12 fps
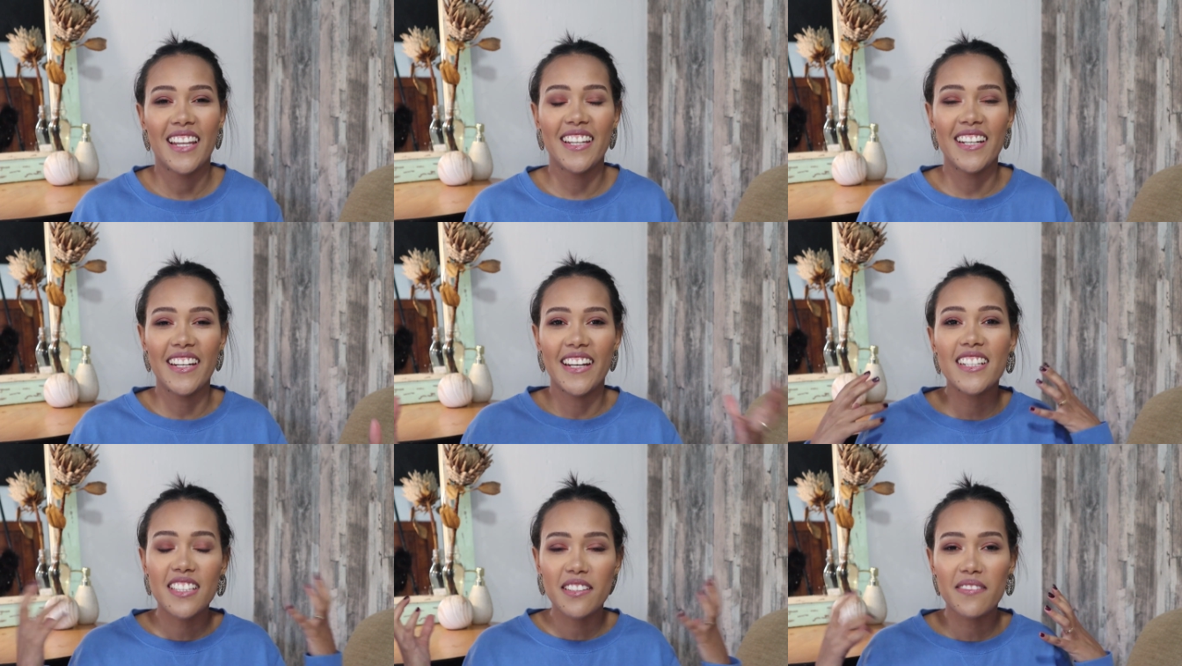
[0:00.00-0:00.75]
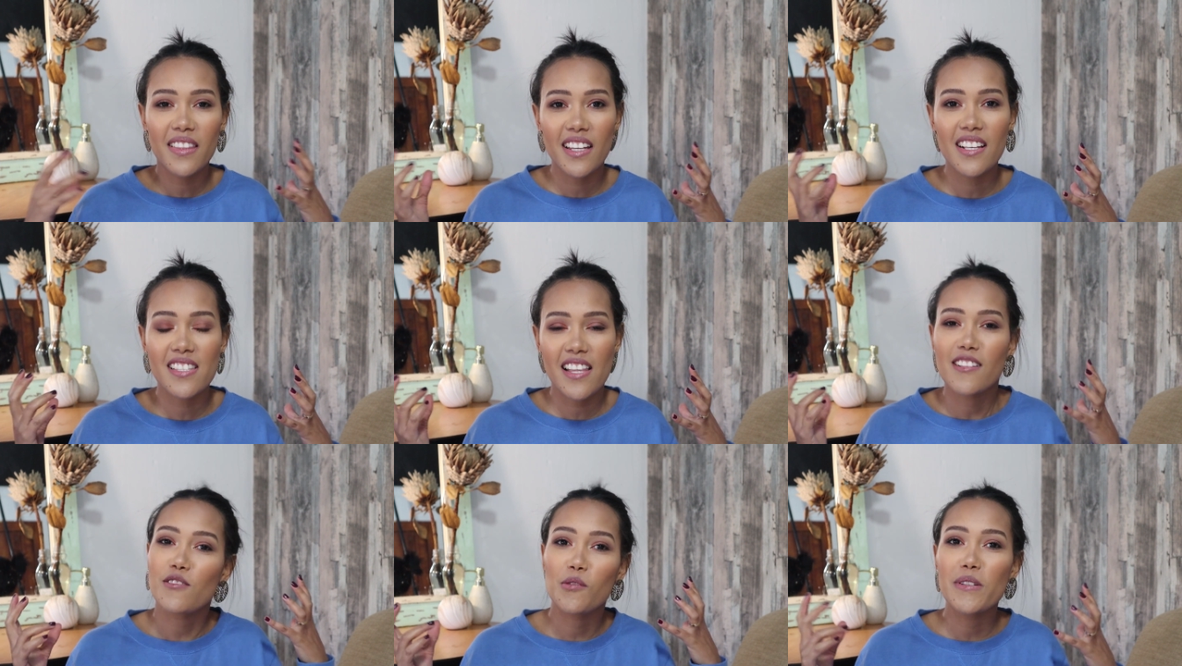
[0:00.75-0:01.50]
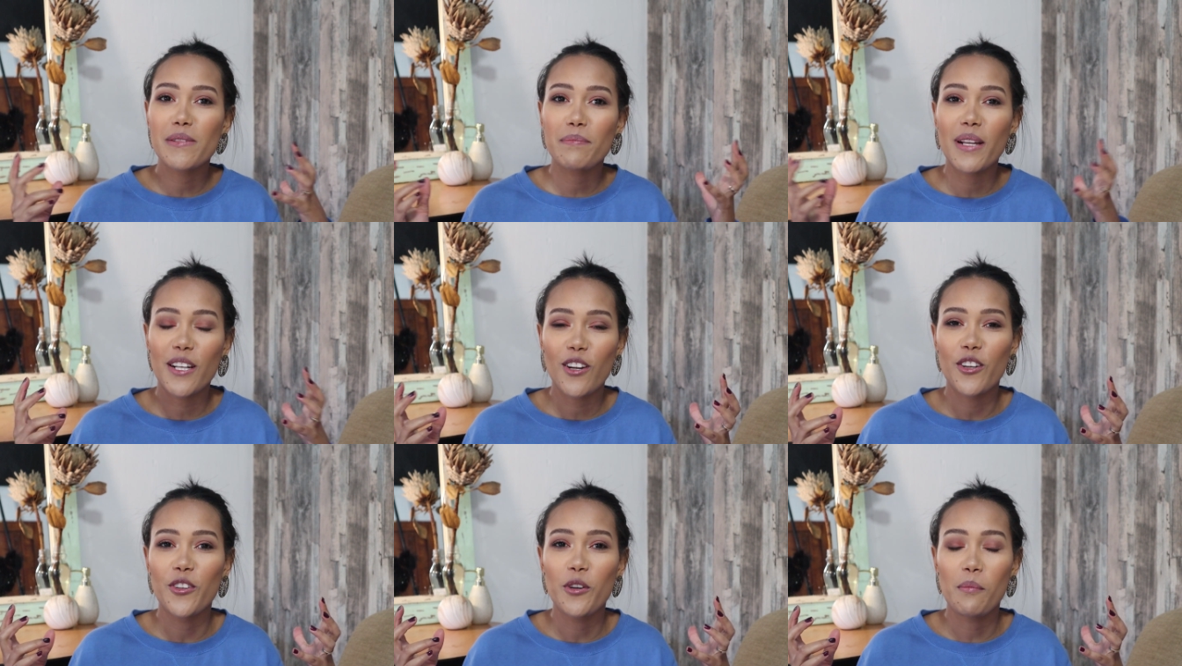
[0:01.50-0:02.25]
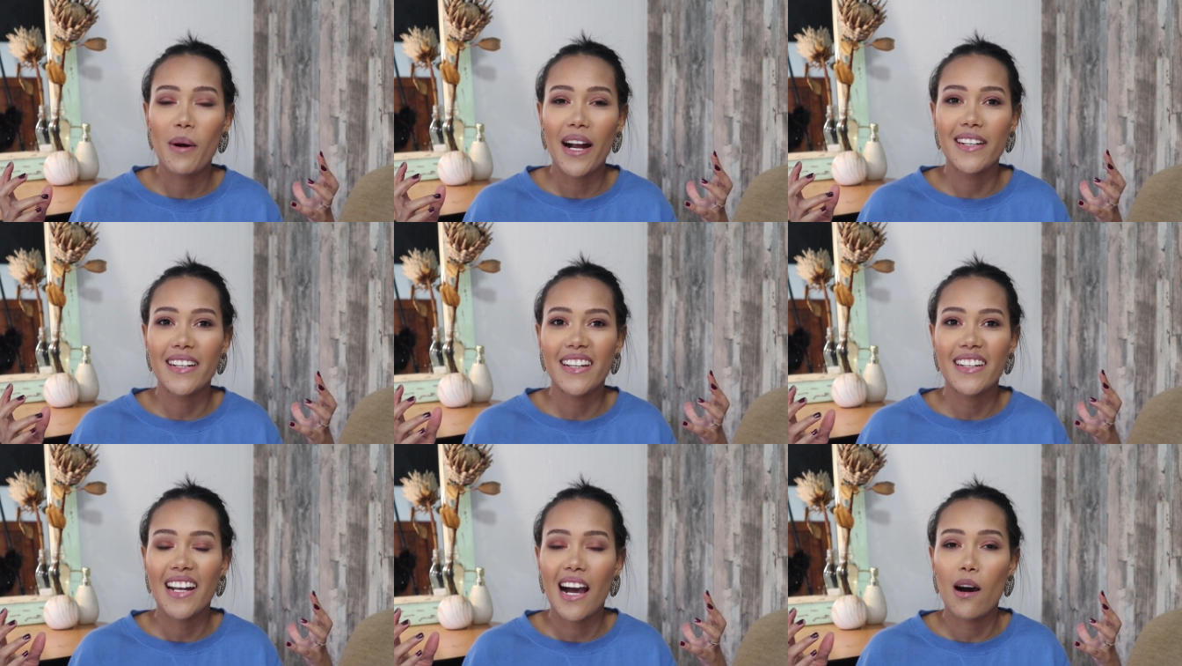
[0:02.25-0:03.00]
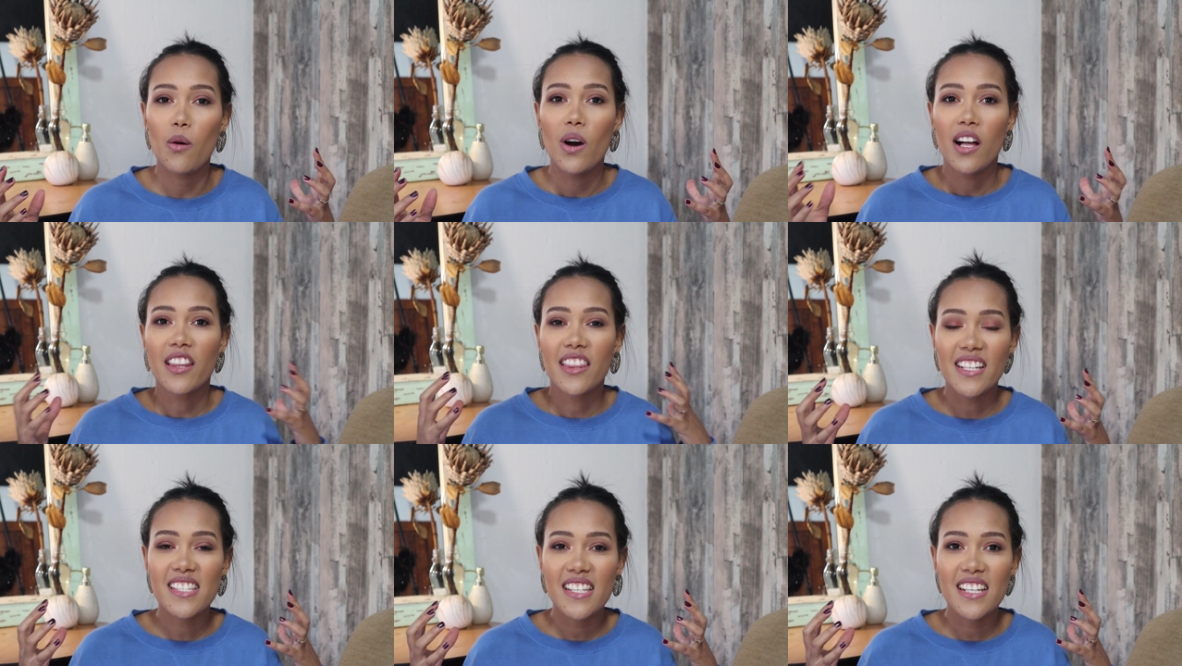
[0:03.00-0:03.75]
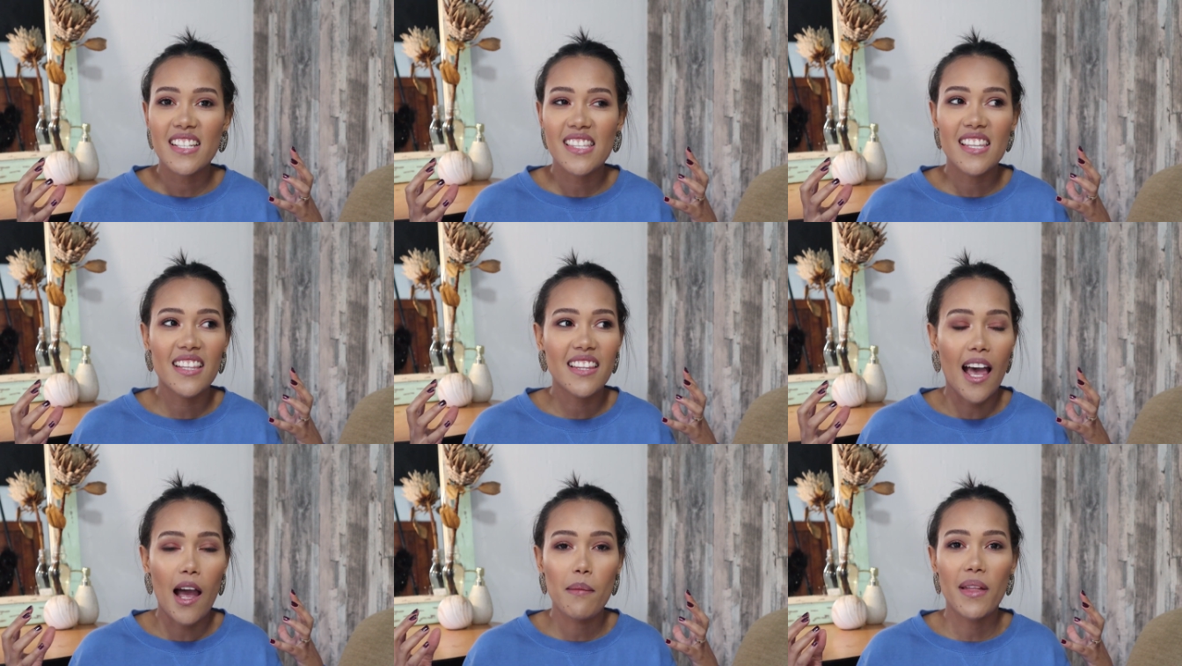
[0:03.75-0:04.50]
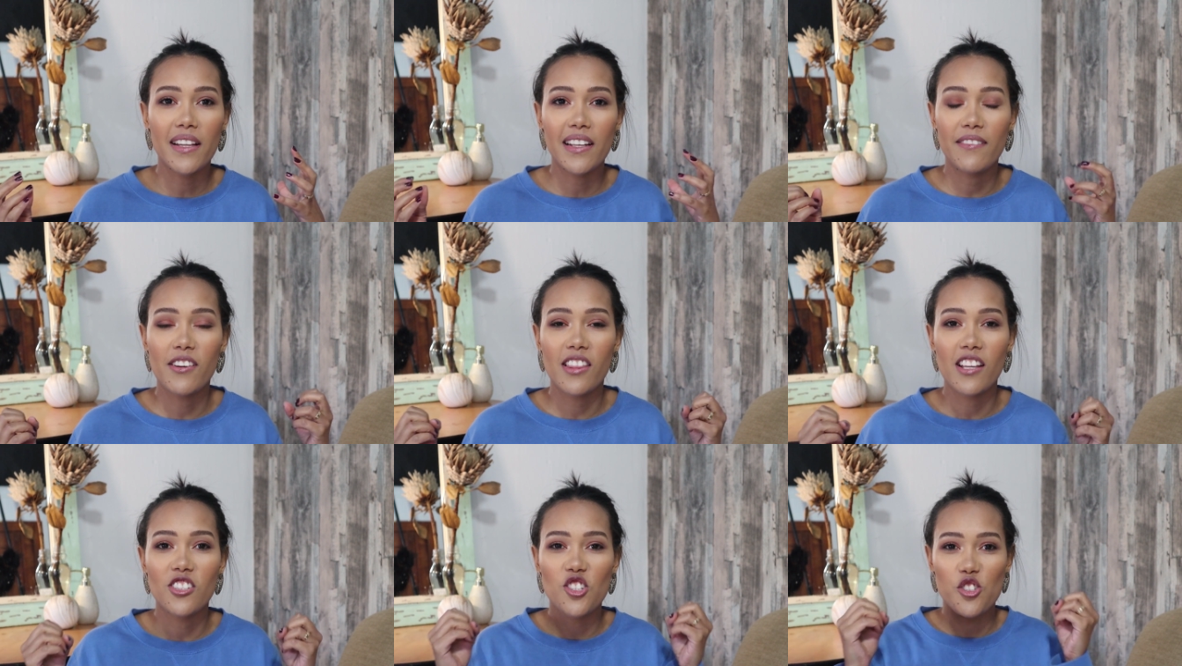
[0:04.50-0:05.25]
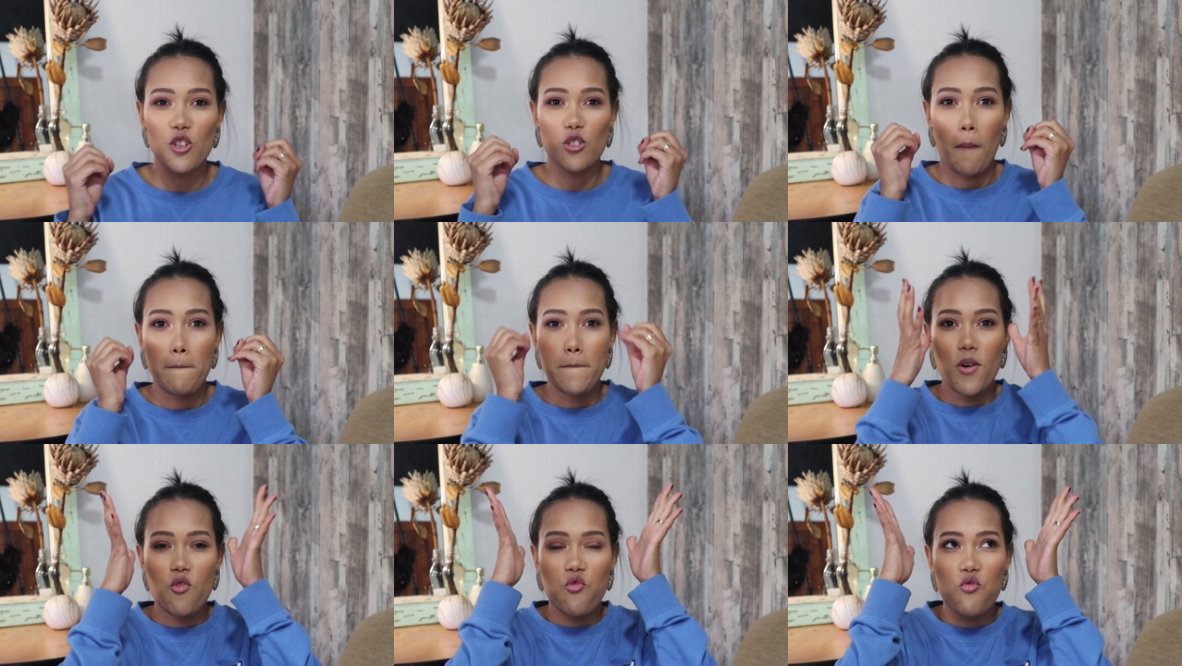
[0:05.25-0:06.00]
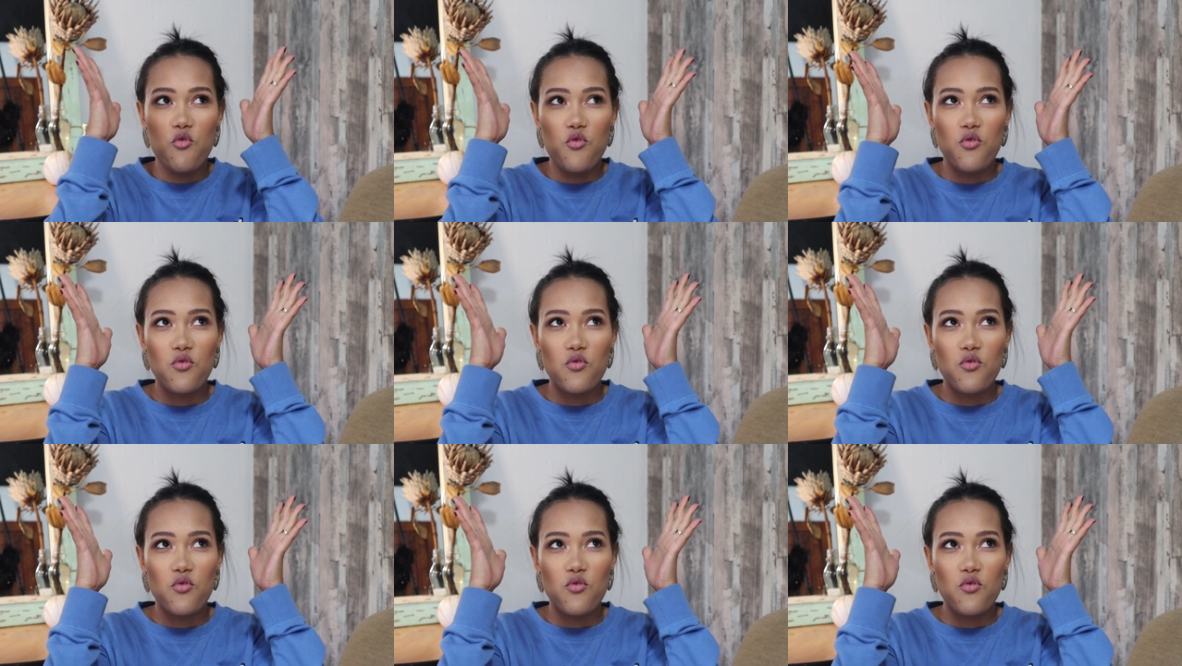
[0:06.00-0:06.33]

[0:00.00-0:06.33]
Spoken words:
the negative things that always played on your mind. And now this is the time that everything just goes poof.